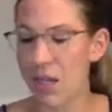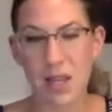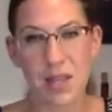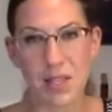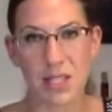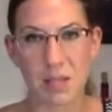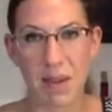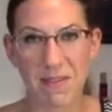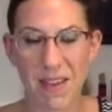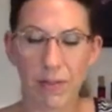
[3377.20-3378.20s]
This is my
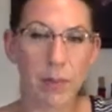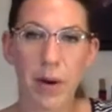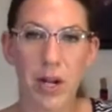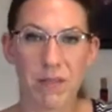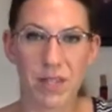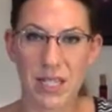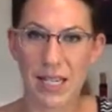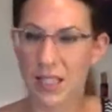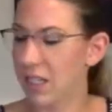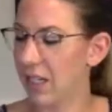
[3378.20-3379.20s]
favorite part of the
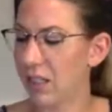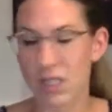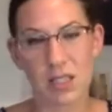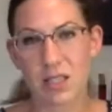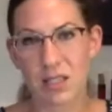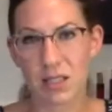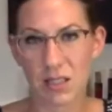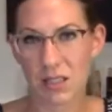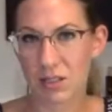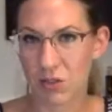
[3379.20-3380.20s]
tasting because
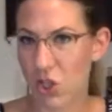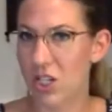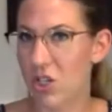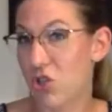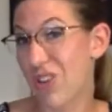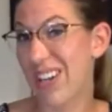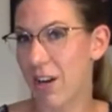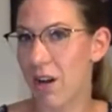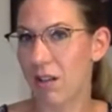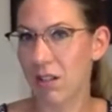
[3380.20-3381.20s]
you get to drink it
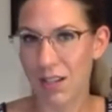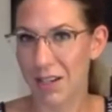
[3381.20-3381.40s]
all.